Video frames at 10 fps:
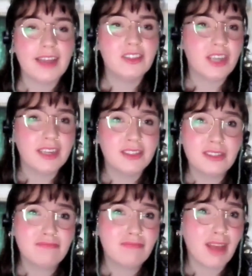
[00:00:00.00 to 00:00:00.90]

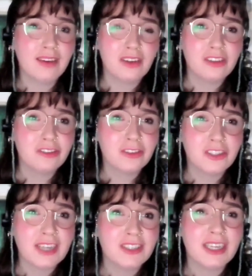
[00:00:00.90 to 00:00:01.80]
Education and cultural
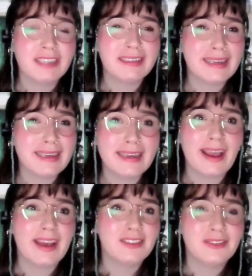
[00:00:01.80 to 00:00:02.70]
change is
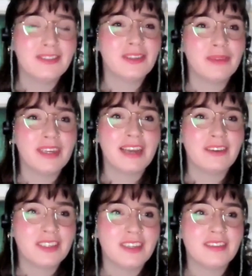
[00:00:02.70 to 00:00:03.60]
key. As soon as somebody
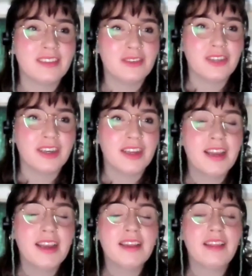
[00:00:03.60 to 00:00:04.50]
enters an institution,
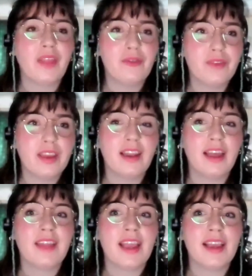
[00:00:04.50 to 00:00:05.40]
that they feel
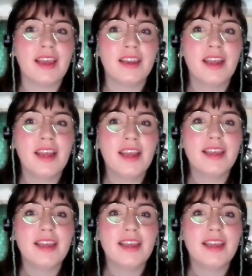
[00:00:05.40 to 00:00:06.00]
like they can